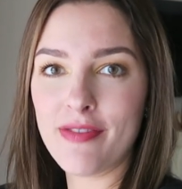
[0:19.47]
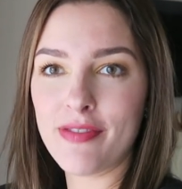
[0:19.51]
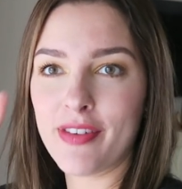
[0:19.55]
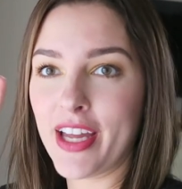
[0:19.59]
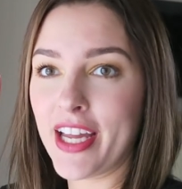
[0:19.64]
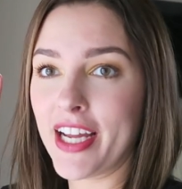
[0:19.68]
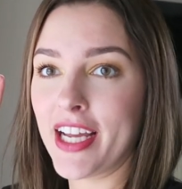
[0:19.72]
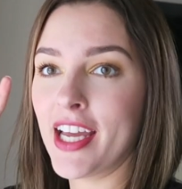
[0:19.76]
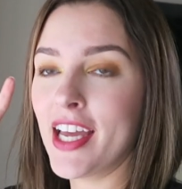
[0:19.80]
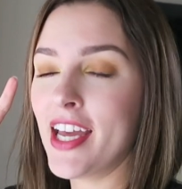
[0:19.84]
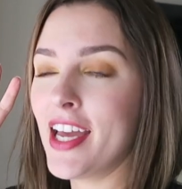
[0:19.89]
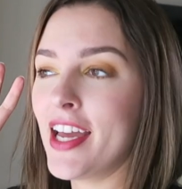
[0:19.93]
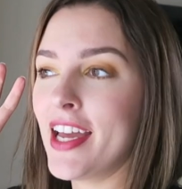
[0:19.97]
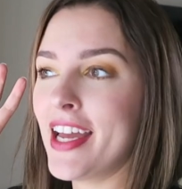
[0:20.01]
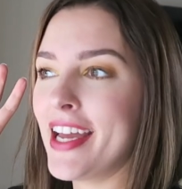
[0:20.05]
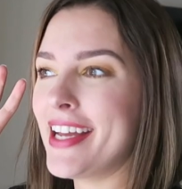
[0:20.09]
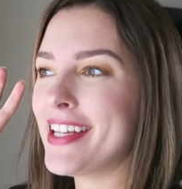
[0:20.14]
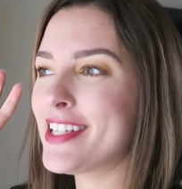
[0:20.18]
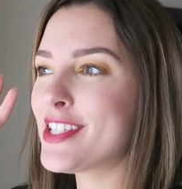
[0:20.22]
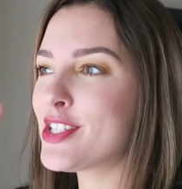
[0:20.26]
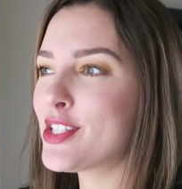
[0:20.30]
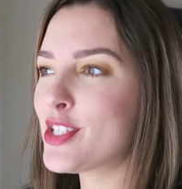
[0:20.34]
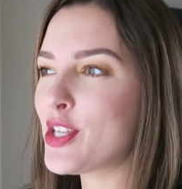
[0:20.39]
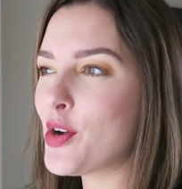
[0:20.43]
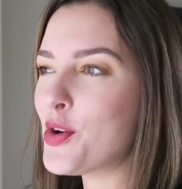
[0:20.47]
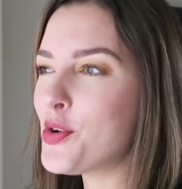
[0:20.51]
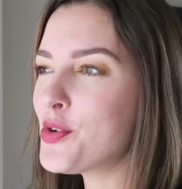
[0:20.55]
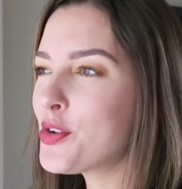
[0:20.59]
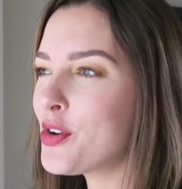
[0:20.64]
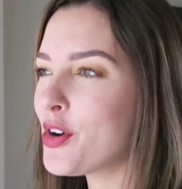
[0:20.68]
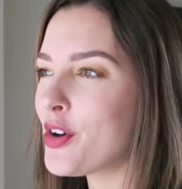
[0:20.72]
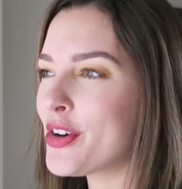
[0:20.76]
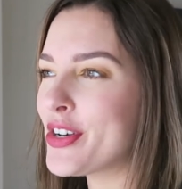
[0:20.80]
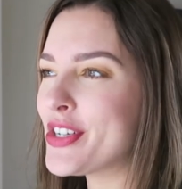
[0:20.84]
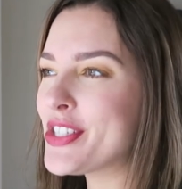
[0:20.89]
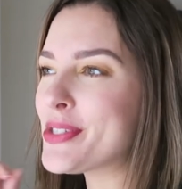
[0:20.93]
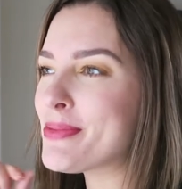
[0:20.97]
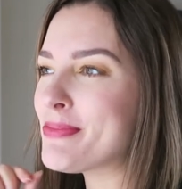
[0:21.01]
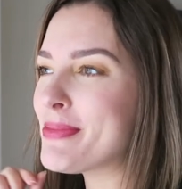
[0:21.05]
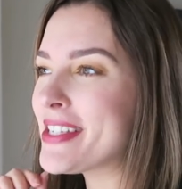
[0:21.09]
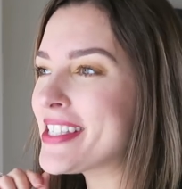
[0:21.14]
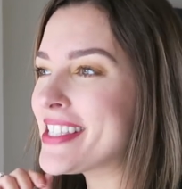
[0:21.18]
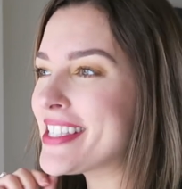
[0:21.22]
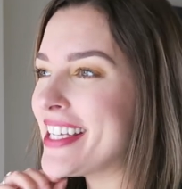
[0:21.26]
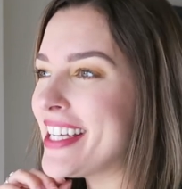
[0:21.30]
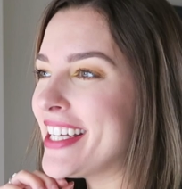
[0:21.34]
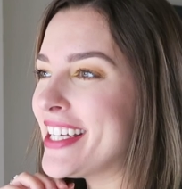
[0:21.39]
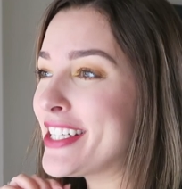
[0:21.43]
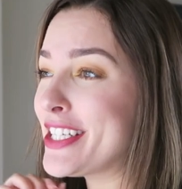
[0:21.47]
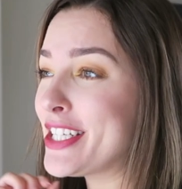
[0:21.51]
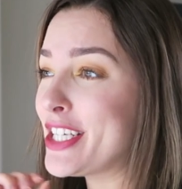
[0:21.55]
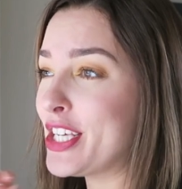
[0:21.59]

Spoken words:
Like, it's so Christmassy and